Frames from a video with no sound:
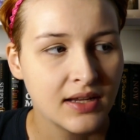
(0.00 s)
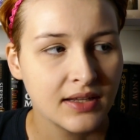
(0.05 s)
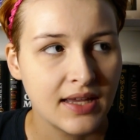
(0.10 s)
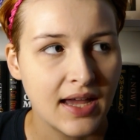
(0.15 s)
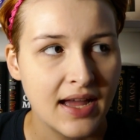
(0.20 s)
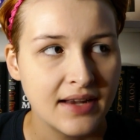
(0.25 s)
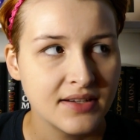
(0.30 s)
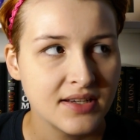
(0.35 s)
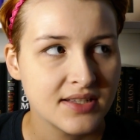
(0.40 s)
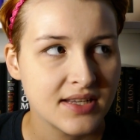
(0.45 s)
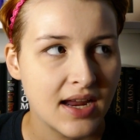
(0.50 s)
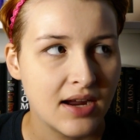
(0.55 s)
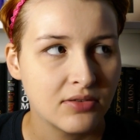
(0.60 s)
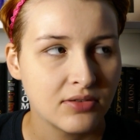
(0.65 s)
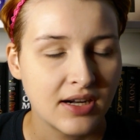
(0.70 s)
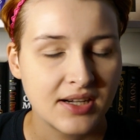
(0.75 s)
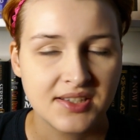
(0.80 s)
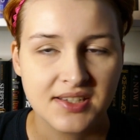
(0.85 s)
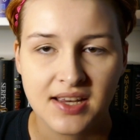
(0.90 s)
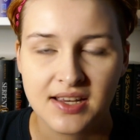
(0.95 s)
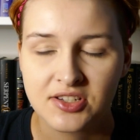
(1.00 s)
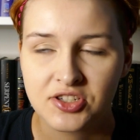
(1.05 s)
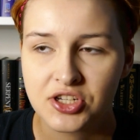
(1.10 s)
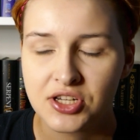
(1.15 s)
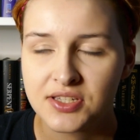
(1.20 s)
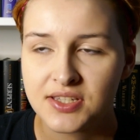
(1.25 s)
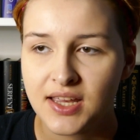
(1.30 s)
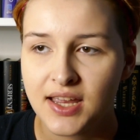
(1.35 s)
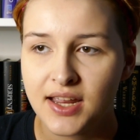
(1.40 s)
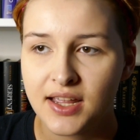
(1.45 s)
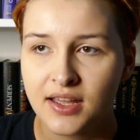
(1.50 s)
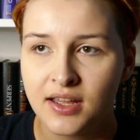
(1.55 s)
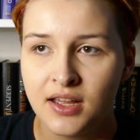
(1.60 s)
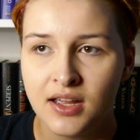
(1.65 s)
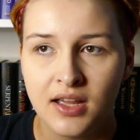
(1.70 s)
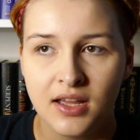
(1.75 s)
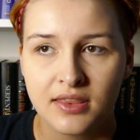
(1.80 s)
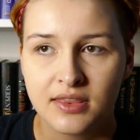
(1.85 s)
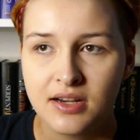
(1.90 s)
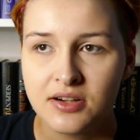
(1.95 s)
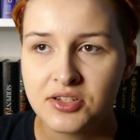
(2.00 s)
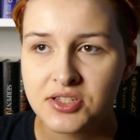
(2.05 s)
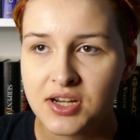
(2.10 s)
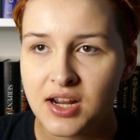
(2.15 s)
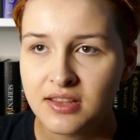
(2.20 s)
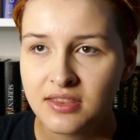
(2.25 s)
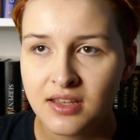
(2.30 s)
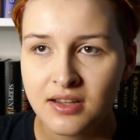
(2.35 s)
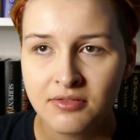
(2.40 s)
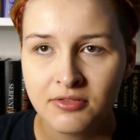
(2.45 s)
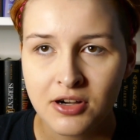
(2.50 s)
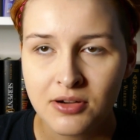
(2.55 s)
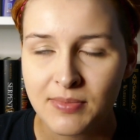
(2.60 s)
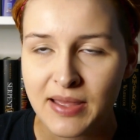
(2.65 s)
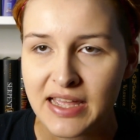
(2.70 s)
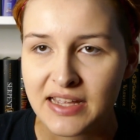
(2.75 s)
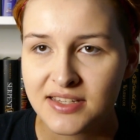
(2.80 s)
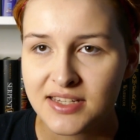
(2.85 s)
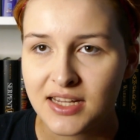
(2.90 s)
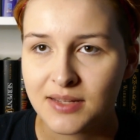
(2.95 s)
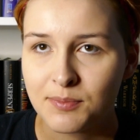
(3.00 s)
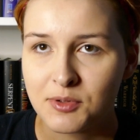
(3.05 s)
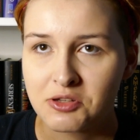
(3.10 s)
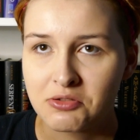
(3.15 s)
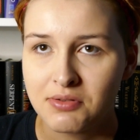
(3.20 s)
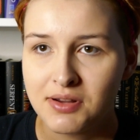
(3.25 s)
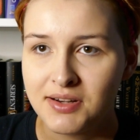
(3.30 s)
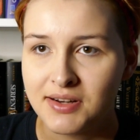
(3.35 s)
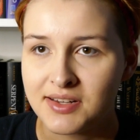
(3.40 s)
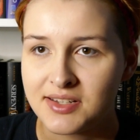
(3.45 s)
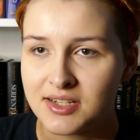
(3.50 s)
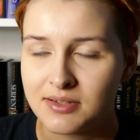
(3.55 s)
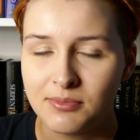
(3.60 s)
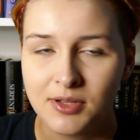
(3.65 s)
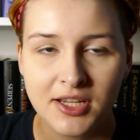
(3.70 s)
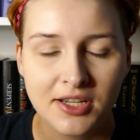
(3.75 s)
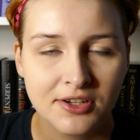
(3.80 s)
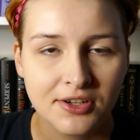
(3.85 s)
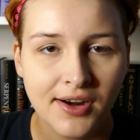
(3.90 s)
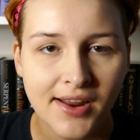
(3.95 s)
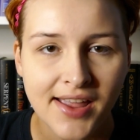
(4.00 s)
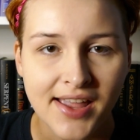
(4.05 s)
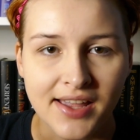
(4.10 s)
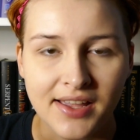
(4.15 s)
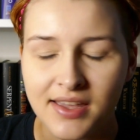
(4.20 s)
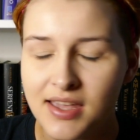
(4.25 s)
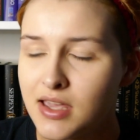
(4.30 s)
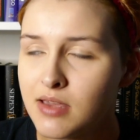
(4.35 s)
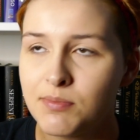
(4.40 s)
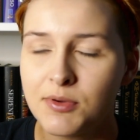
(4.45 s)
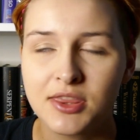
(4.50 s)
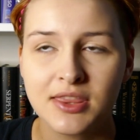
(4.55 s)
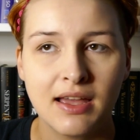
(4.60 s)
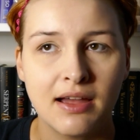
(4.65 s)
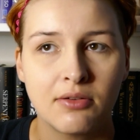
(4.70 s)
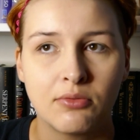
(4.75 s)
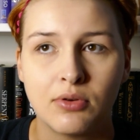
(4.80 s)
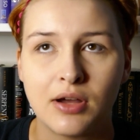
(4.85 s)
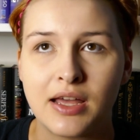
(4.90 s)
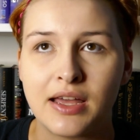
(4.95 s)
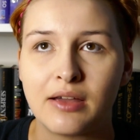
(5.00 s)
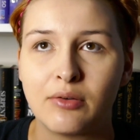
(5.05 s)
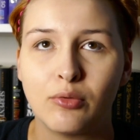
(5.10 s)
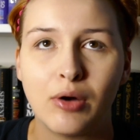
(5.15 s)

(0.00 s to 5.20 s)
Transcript: Katniss outright says, she's like, there's nothing romantic between us, and I'm like, great, keep it that way.